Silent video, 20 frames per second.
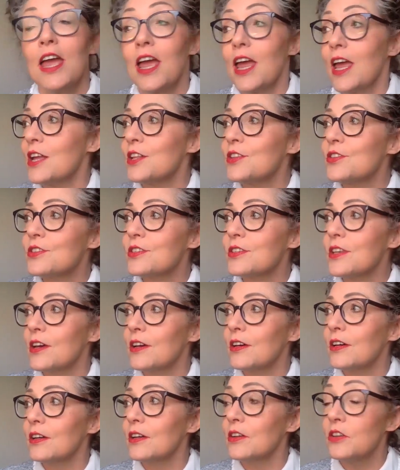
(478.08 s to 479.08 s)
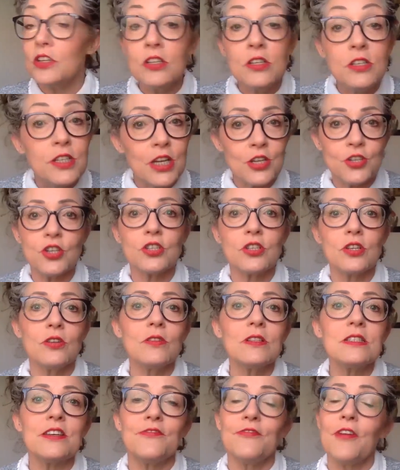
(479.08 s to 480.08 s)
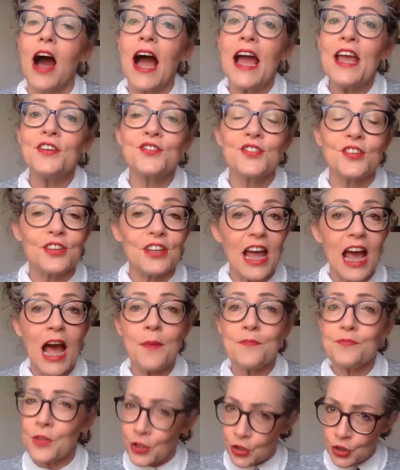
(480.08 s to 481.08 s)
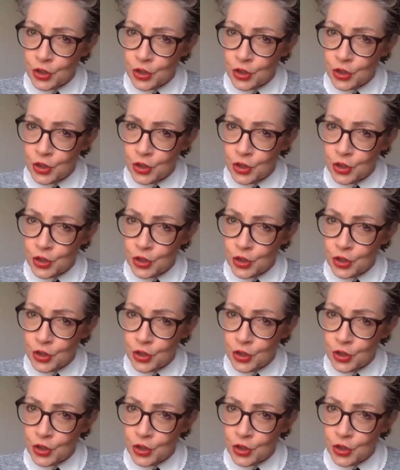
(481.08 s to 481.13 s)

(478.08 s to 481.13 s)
It's a digital device, an app that